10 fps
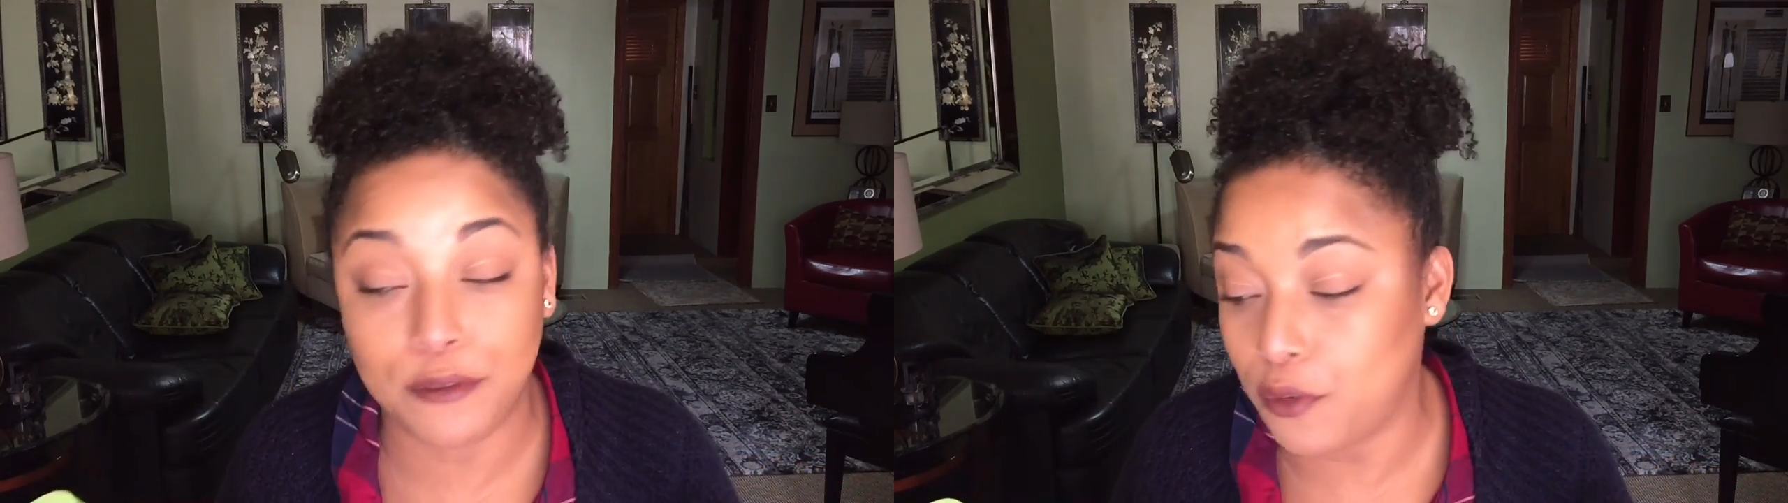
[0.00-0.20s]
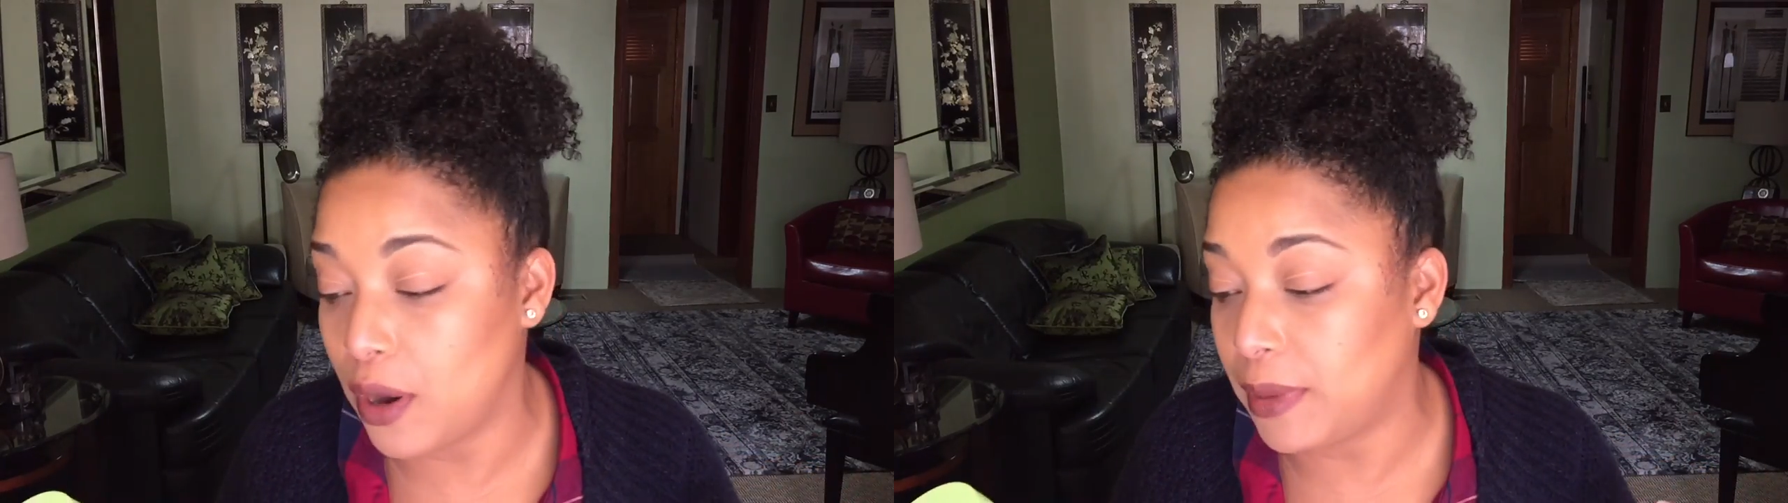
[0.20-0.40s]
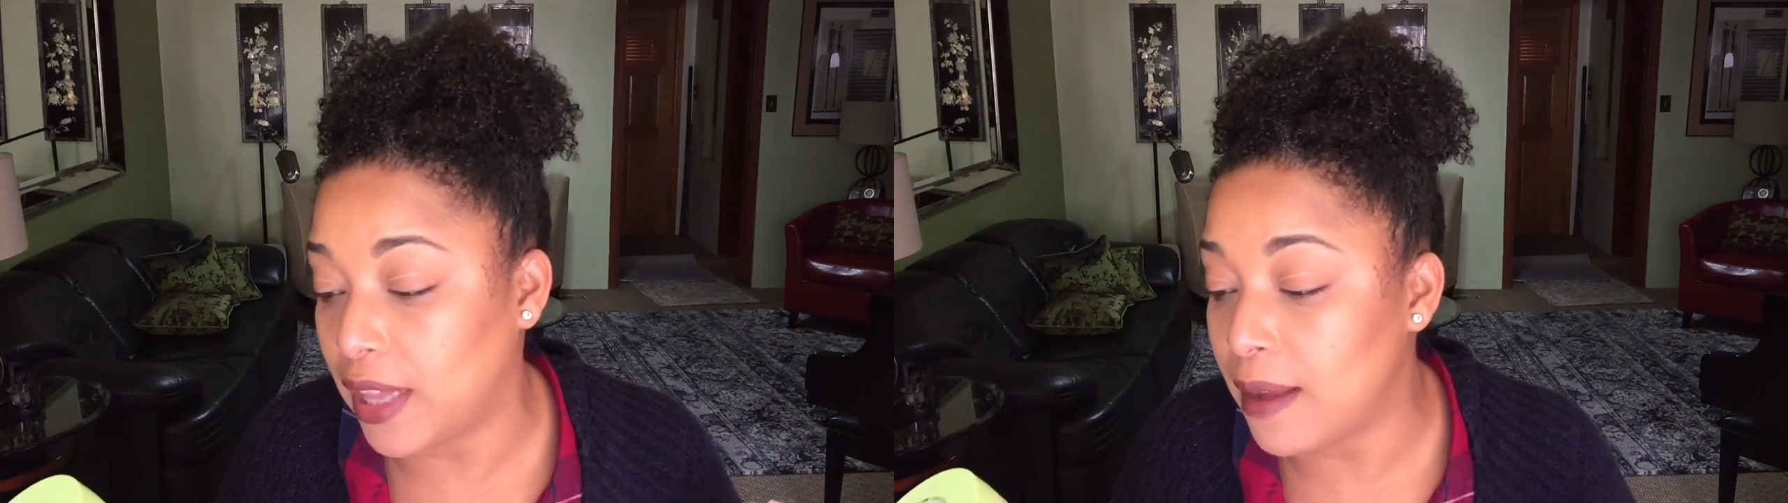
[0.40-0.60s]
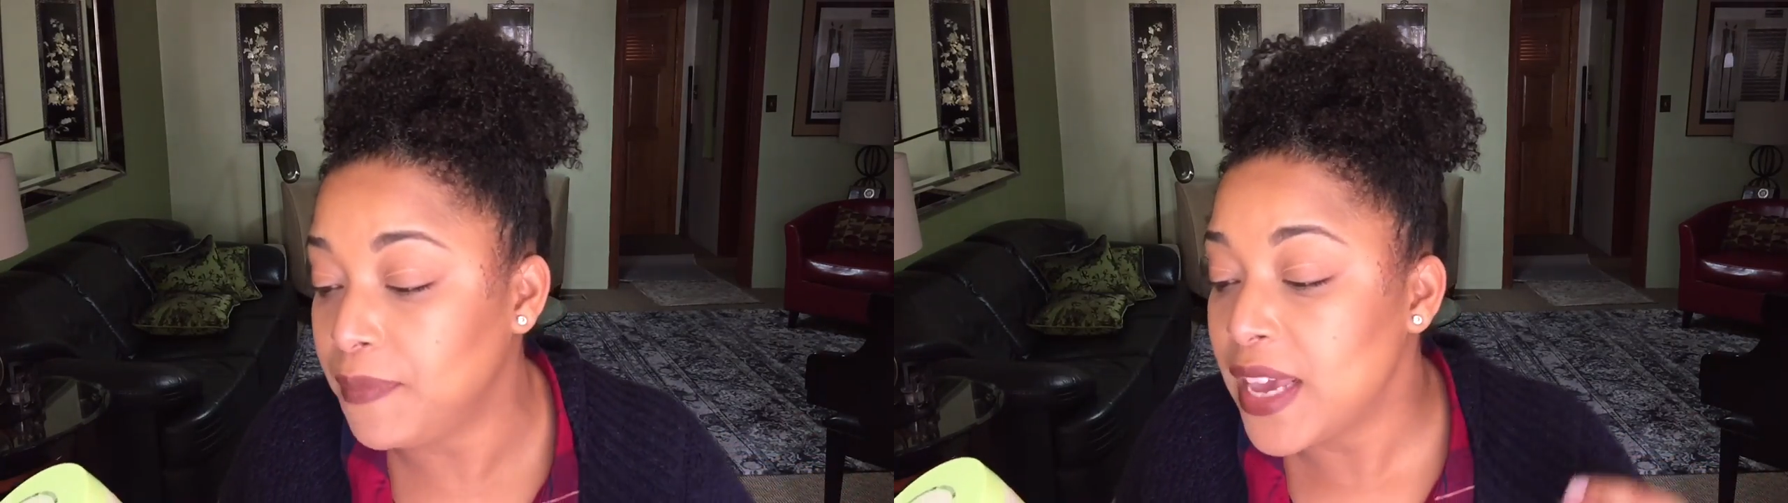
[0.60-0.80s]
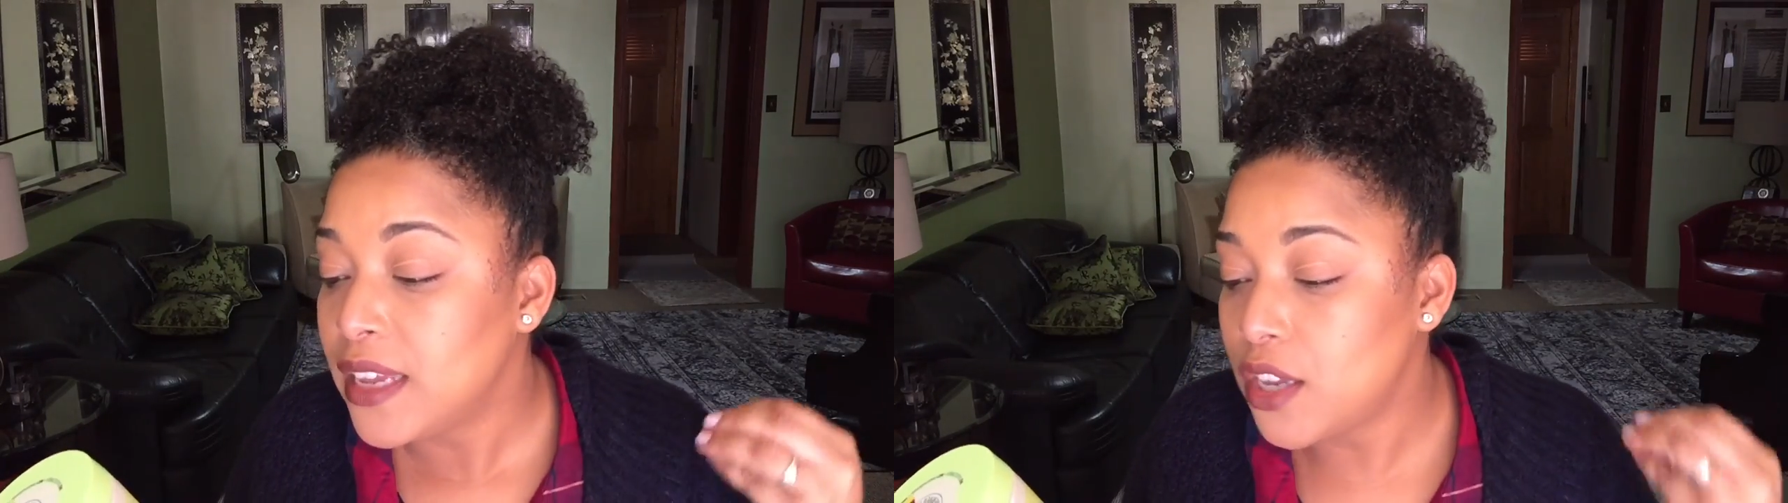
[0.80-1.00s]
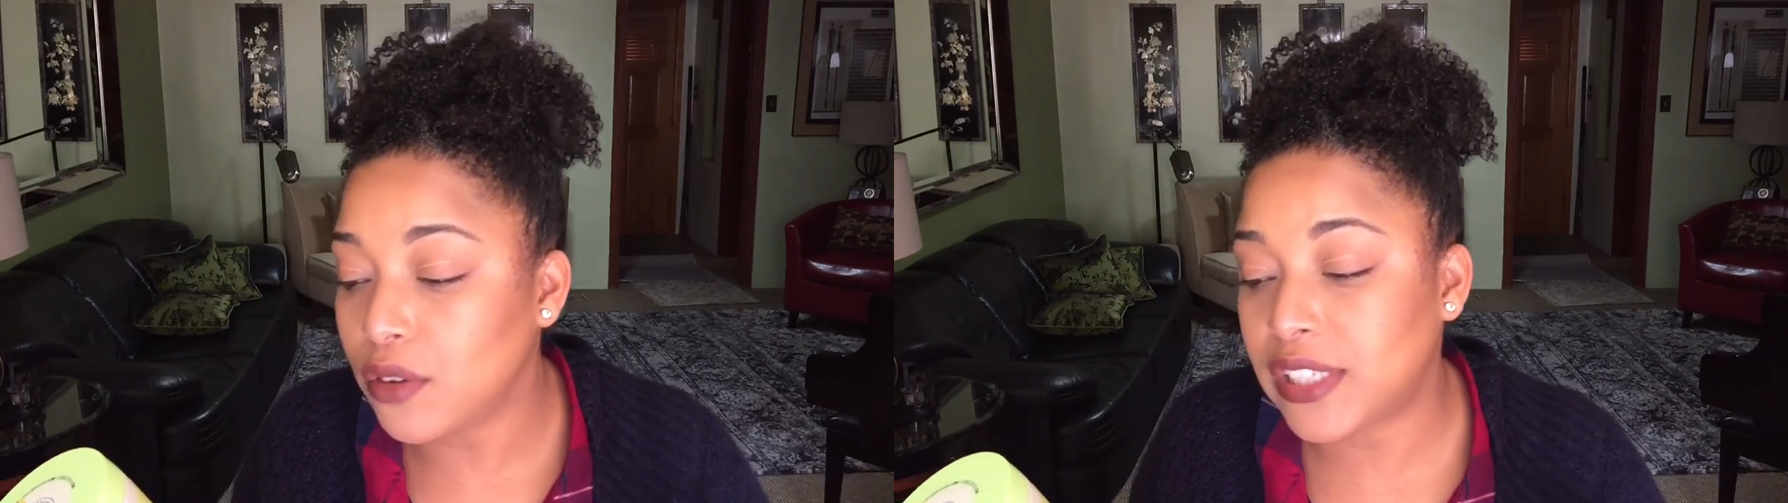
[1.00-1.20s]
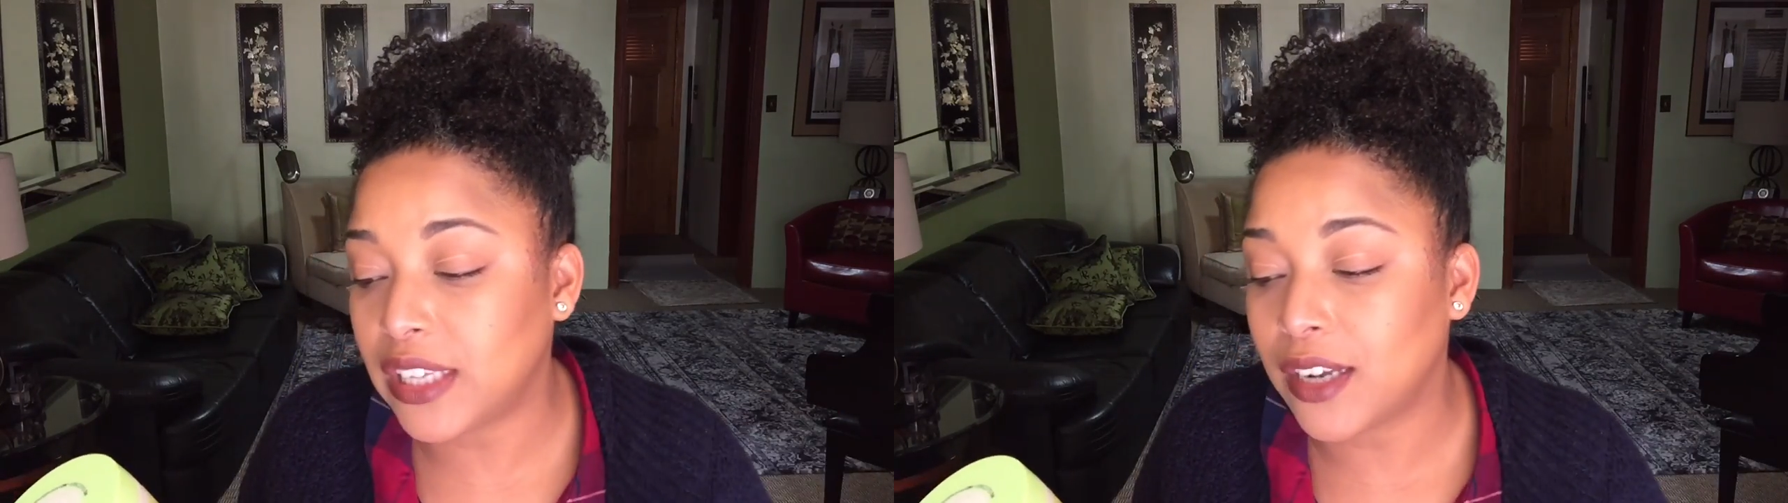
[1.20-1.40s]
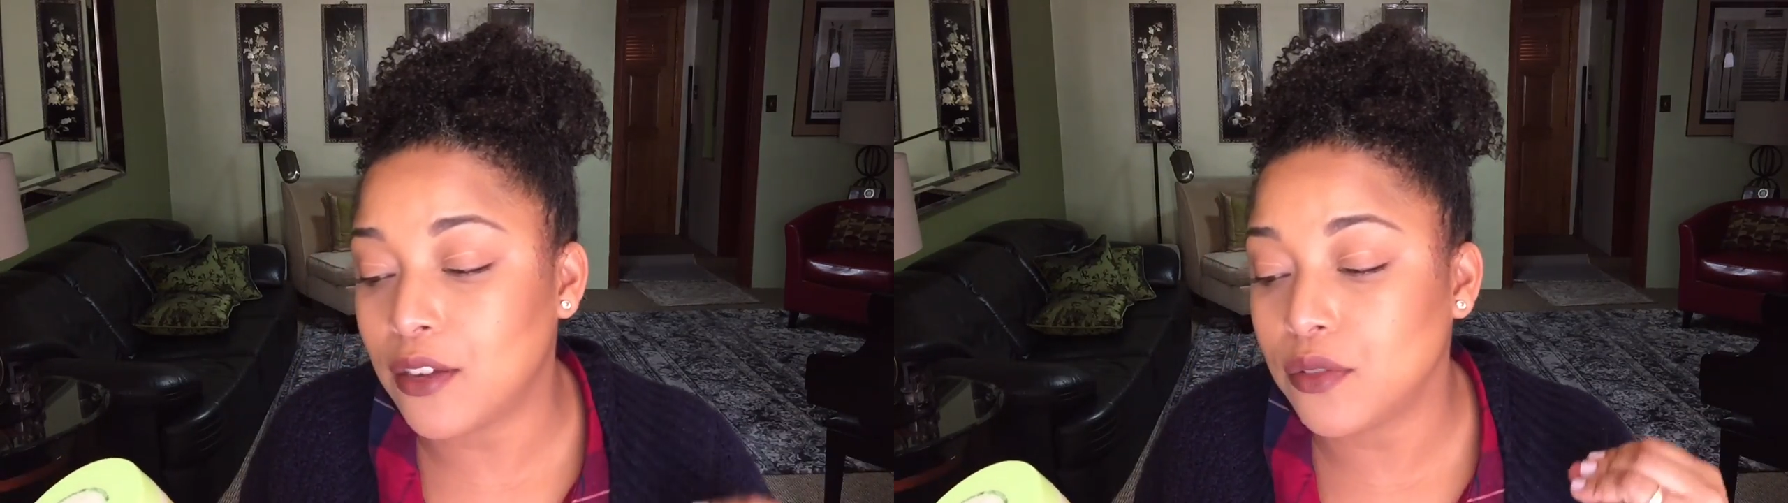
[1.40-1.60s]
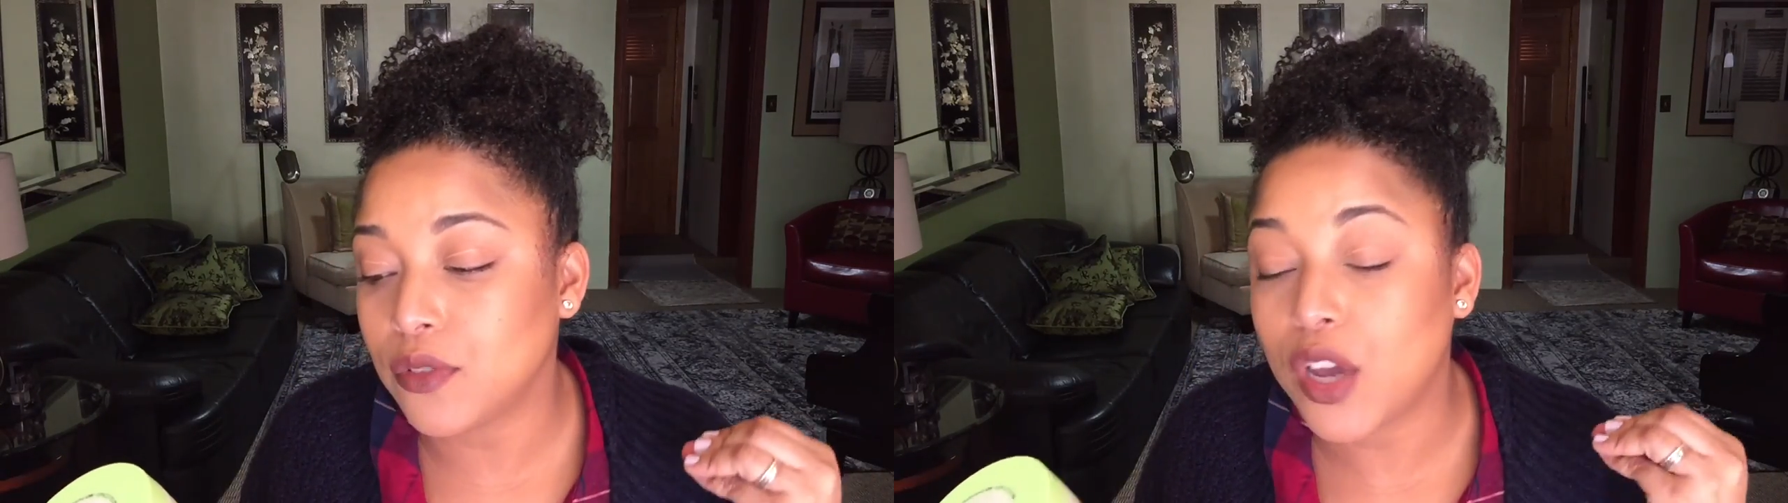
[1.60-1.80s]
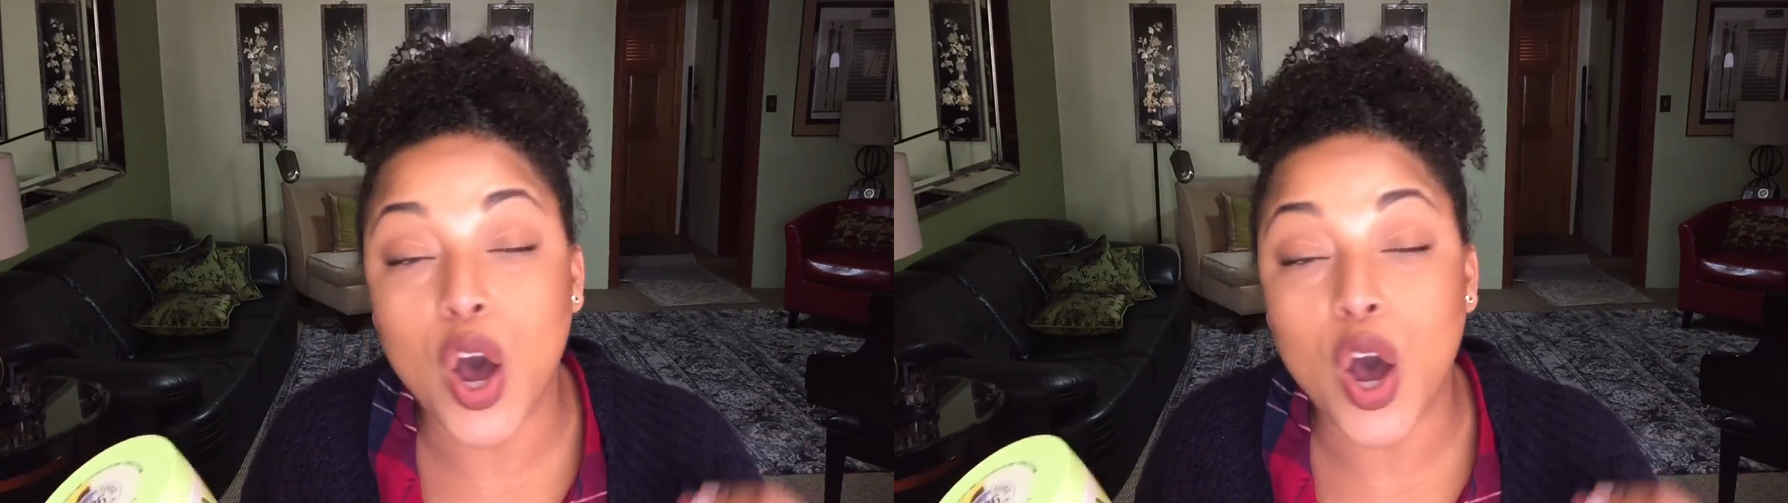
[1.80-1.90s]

formula. No silicone